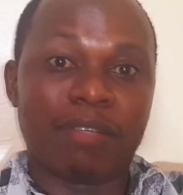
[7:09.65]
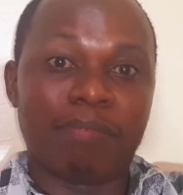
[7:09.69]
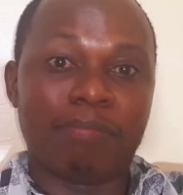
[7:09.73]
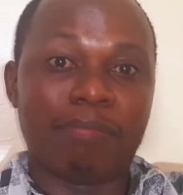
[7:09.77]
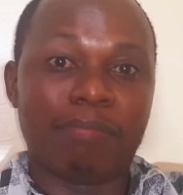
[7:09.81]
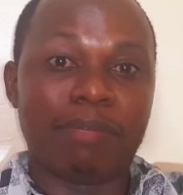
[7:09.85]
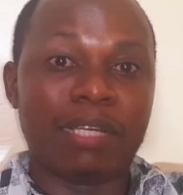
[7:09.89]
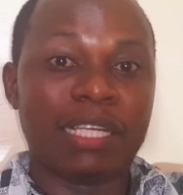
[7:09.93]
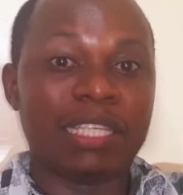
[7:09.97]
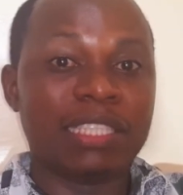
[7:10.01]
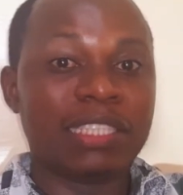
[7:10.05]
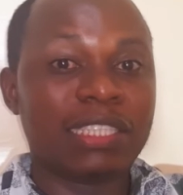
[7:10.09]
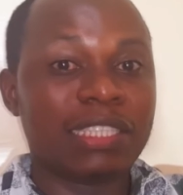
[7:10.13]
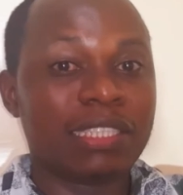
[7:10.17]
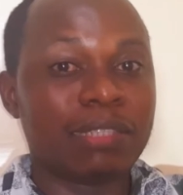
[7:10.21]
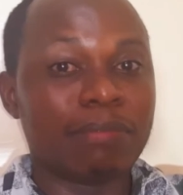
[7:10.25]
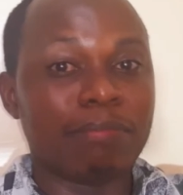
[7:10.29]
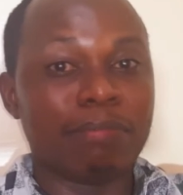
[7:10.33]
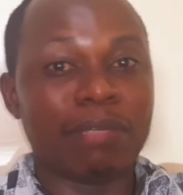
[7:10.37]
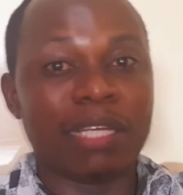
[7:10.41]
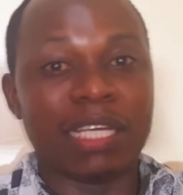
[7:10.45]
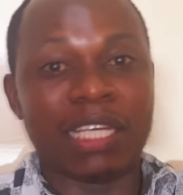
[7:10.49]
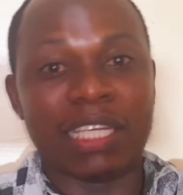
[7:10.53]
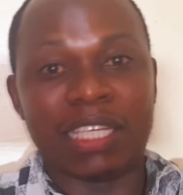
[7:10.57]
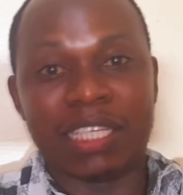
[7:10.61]
please
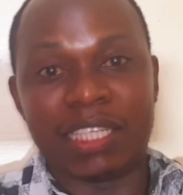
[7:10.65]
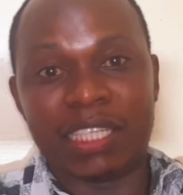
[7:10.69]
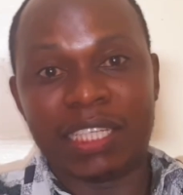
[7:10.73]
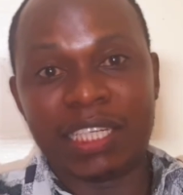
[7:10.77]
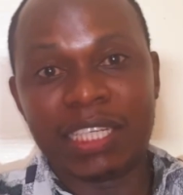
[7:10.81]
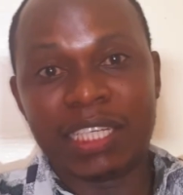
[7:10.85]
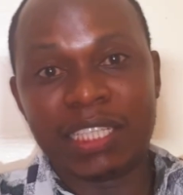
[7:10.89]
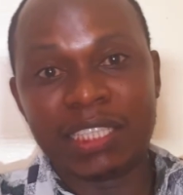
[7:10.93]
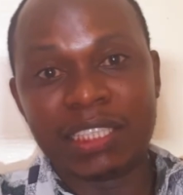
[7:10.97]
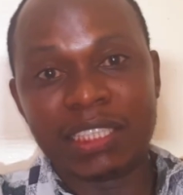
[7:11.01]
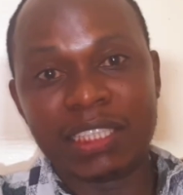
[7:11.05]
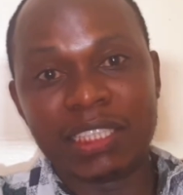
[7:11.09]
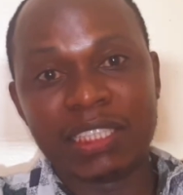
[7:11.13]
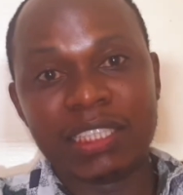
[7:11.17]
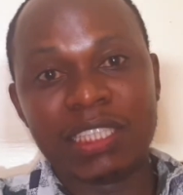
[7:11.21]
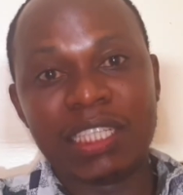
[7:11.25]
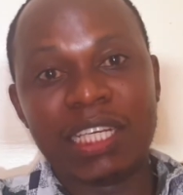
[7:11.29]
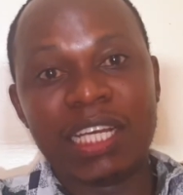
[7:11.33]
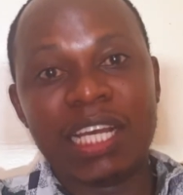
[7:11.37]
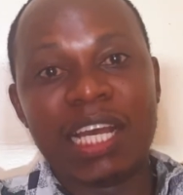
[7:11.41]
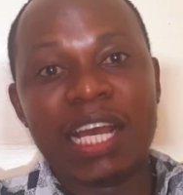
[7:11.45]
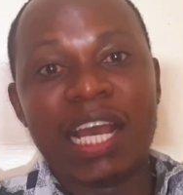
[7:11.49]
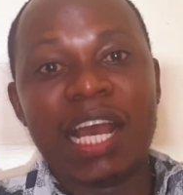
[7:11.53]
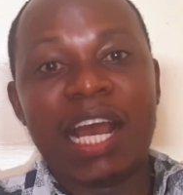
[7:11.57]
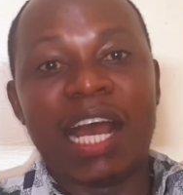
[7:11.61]
be lenient
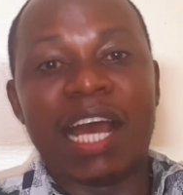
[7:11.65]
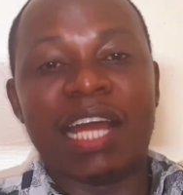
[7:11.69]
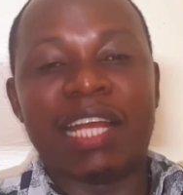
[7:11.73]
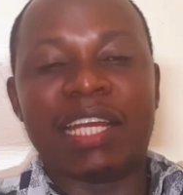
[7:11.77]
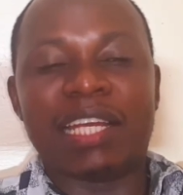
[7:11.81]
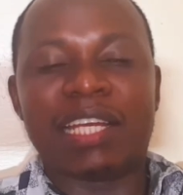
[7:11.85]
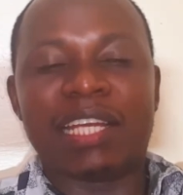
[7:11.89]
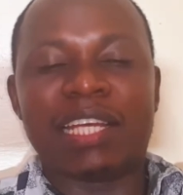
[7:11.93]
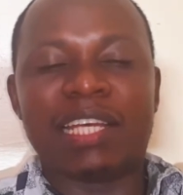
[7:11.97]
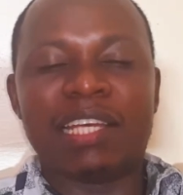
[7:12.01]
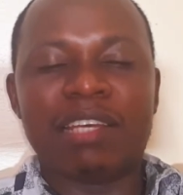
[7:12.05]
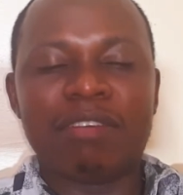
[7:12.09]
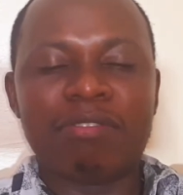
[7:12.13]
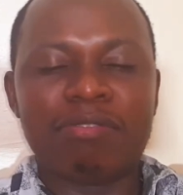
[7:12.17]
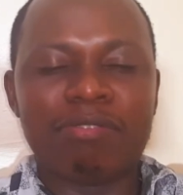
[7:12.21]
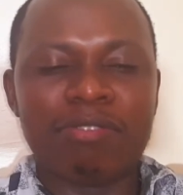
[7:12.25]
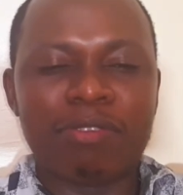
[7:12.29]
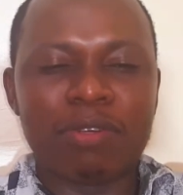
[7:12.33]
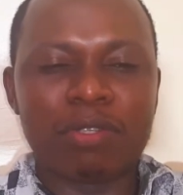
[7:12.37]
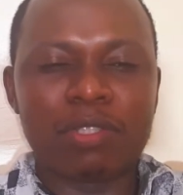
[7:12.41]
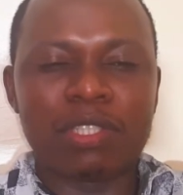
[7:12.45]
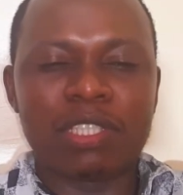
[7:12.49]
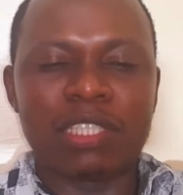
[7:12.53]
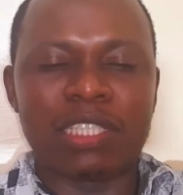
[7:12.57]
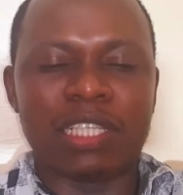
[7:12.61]
and give
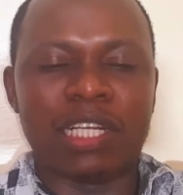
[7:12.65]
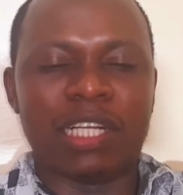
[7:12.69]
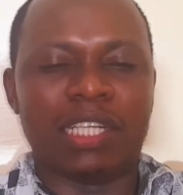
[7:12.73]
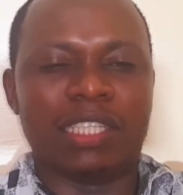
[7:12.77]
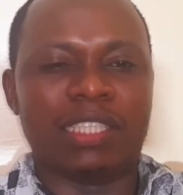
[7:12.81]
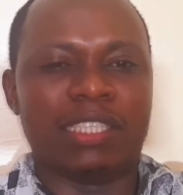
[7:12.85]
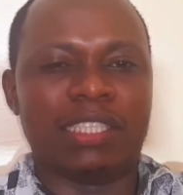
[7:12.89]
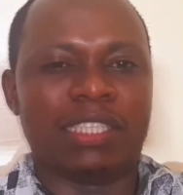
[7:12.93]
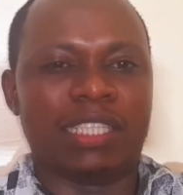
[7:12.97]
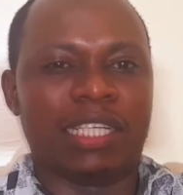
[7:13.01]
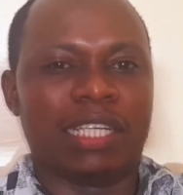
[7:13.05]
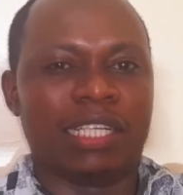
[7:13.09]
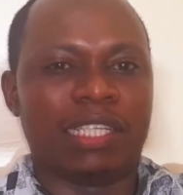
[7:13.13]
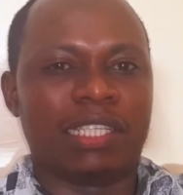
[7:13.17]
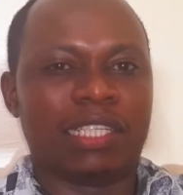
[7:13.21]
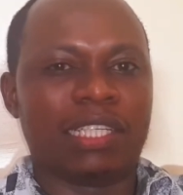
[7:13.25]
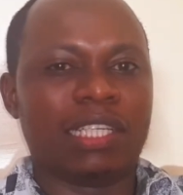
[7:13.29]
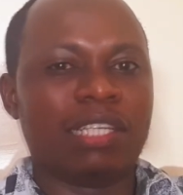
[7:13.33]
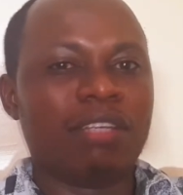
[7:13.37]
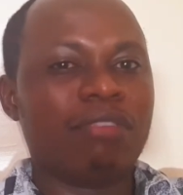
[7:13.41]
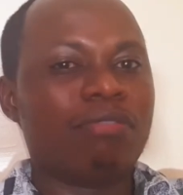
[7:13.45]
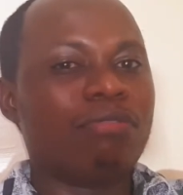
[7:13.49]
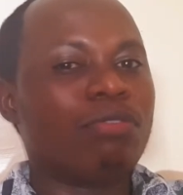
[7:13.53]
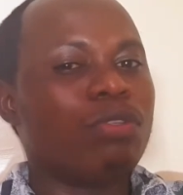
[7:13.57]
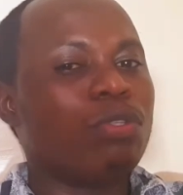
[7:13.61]
those children,
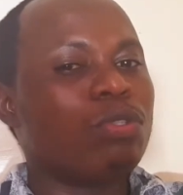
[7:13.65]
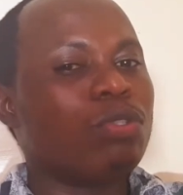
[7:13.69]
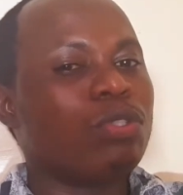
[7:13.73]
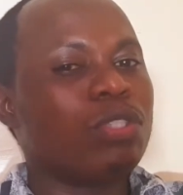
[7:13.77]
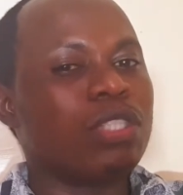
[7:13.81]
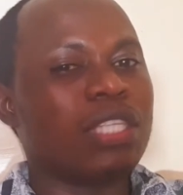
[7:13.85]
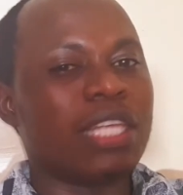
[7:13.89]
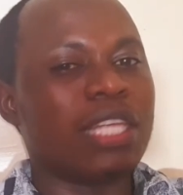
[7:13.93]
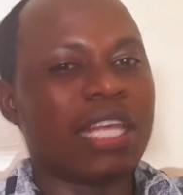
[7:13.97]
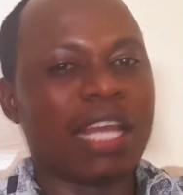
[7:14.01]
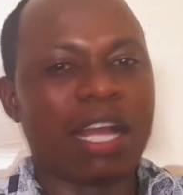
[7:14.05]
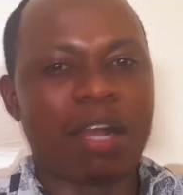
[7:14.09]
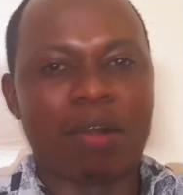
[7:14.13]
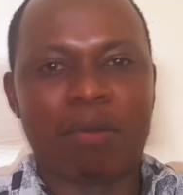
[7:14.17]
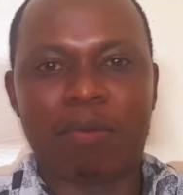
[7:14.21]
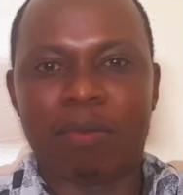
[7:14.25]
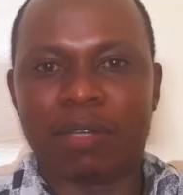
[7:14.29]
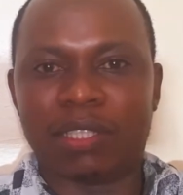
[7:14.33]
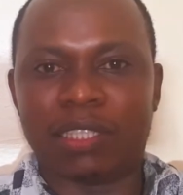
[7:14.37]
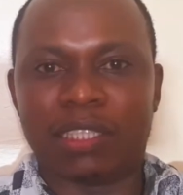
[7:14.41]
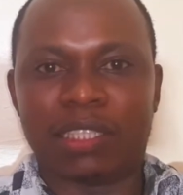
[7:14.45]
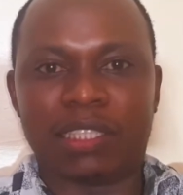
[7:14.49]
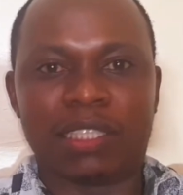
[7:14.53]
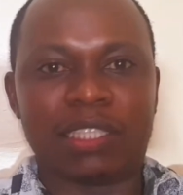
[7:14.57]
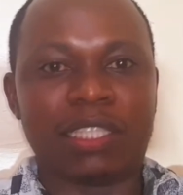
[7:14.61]
give those young
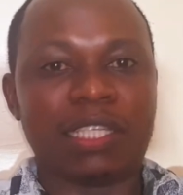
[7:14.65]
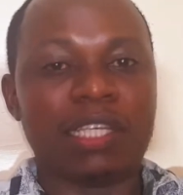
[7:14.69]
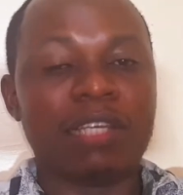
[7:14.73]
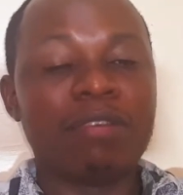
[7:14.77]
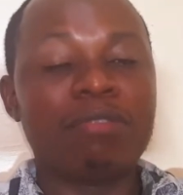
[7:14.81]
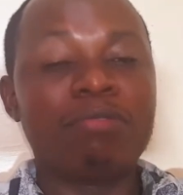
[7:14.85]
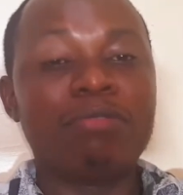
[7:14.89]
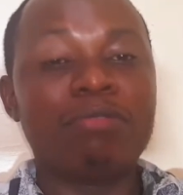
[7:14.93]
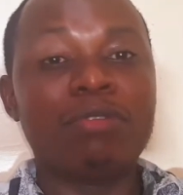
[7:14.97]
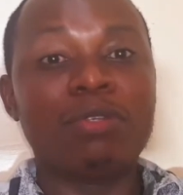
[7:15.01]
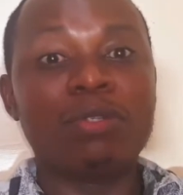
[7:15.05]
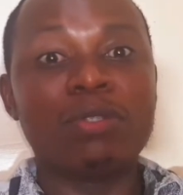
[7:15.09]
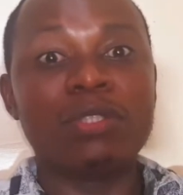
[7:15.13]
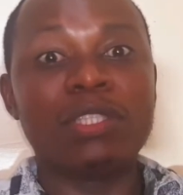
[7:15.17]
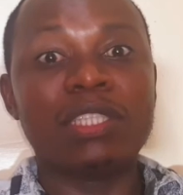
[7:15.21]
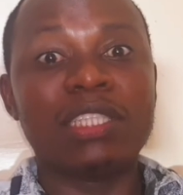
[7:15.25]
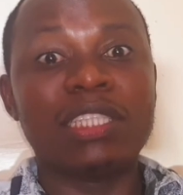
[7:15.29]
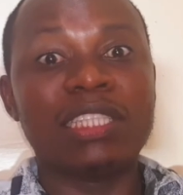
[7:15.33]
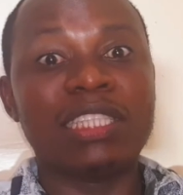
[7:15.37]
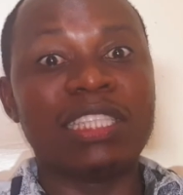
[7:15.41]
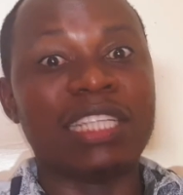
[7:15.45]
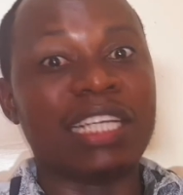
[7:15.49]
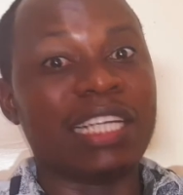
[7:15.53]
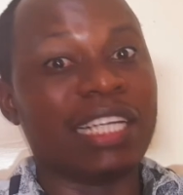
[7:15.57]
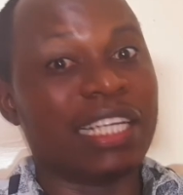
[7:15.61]
ones, give those
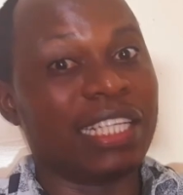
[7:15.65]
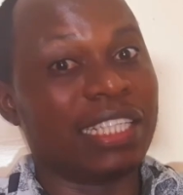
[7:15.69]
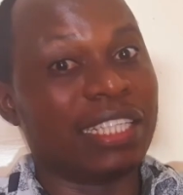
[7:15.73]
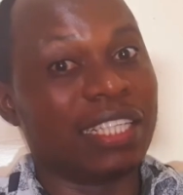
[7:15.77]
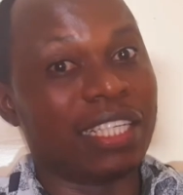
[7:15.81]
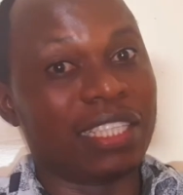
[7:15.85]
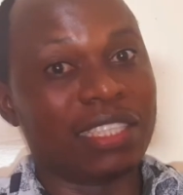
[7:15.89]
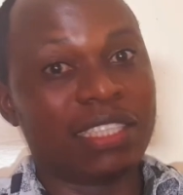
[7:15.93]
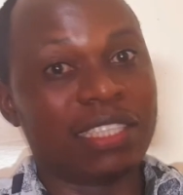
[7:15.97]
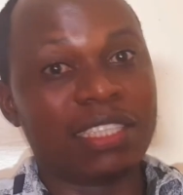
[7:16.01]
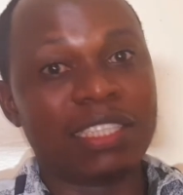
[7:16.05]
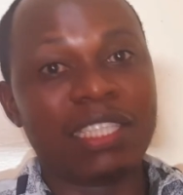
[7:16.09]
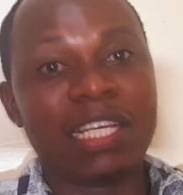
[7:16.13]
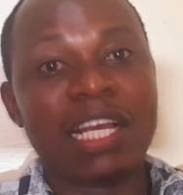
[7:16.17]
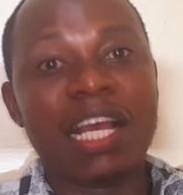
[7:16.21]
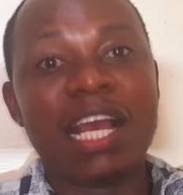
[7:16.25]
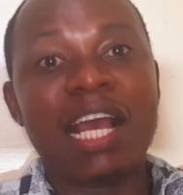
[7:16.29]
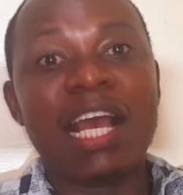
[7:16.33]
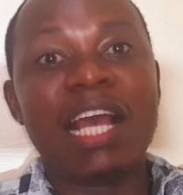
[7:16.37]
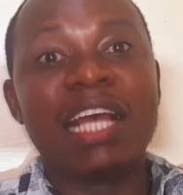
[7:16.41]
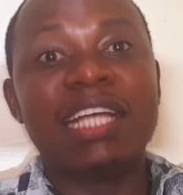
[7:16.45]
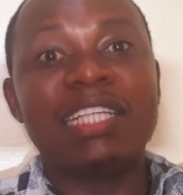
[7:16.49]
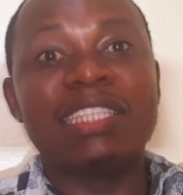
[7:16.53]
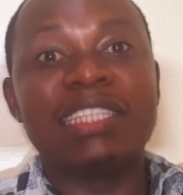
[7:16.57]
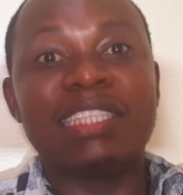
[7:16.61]
teenagers
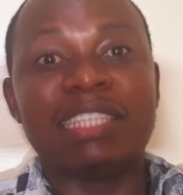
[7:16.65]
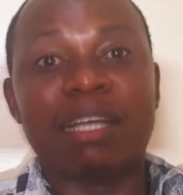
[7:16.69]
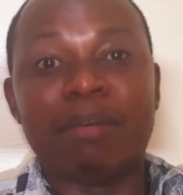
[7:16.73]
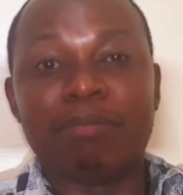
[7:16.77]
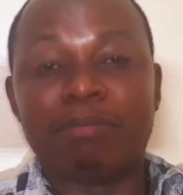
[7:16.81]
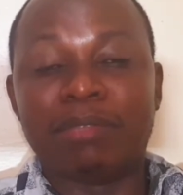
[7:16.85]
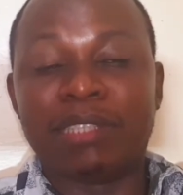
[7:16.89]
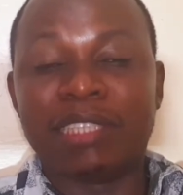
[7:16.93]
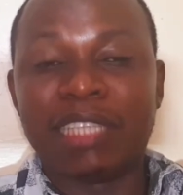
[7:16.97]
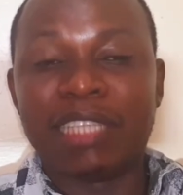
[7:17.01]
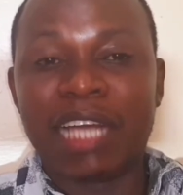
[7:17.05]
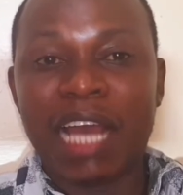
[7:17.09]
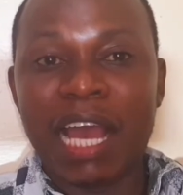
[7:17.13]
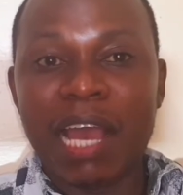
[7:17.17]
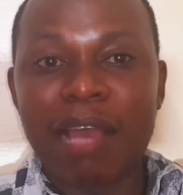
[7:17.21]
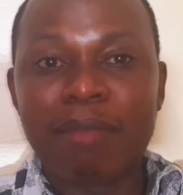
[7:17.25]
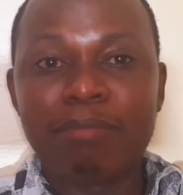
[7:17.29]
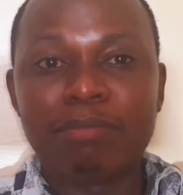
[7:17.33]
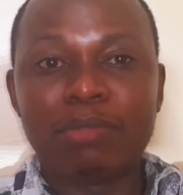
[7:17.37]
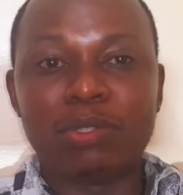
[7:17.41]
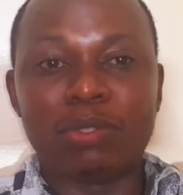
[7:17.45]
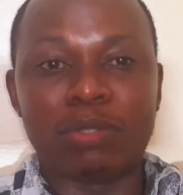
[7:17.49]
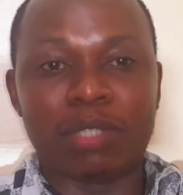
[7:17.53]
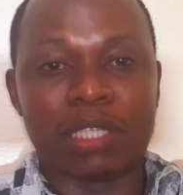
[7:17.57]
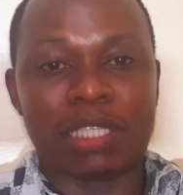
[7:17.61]
some
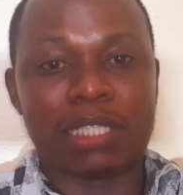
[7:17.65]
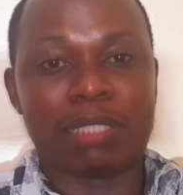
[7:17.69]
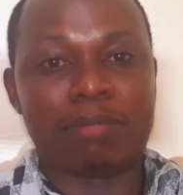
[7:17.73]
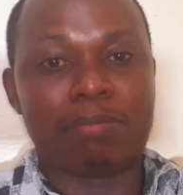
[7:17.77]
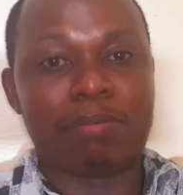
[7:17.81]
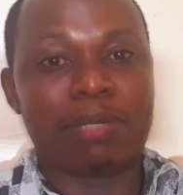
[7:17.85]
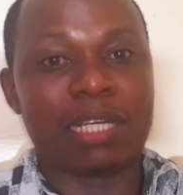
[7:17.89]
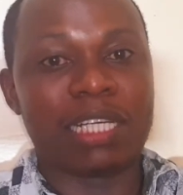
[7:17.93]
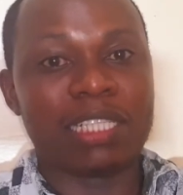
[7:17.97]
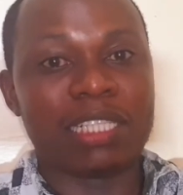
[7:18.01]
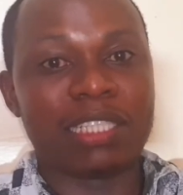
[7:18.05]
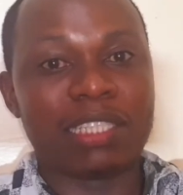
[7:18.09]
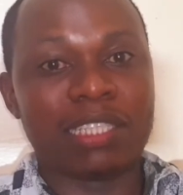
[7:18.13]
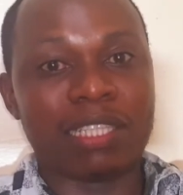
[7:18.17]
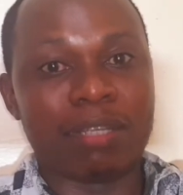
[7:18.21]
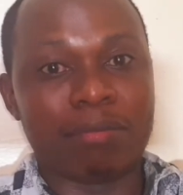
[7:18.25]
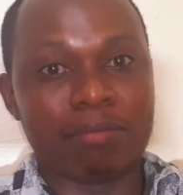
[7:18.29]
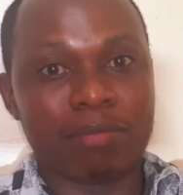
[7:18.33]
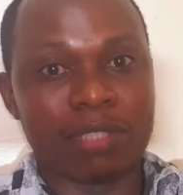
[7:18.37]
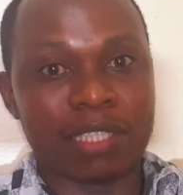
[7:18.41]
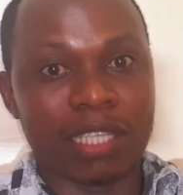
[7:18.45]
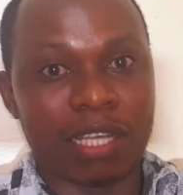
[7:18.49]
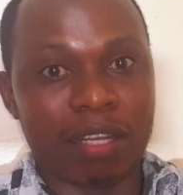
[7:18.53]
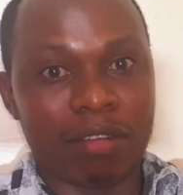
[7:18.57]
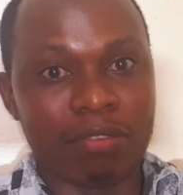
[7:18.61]
time to express
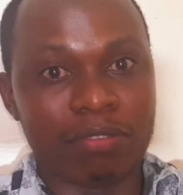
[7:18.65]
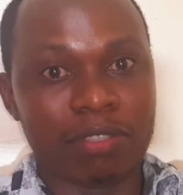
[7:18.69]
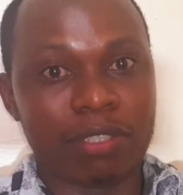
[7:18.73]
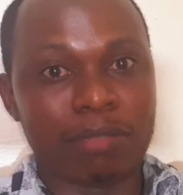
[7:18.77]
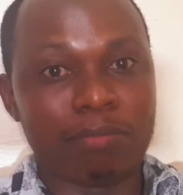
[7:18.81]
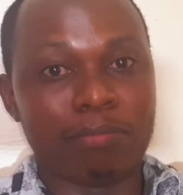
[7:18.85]
themselves.